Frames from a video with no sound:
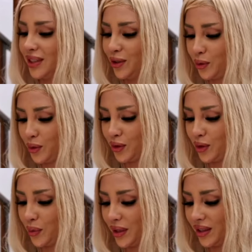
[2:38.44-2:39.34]
I thought it was
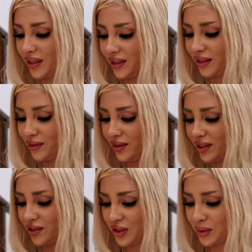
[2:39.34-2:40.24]
going to be like a love
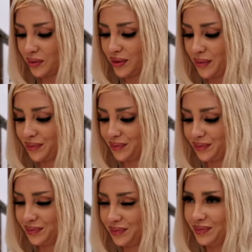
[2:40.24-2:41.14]
letter or something.
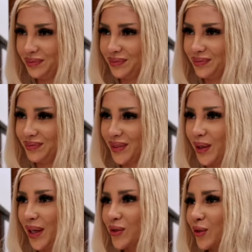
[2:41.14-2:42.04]

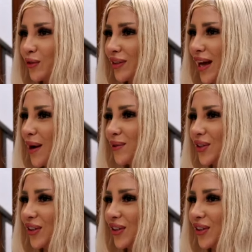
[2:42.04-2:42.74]
Like I saw the flowers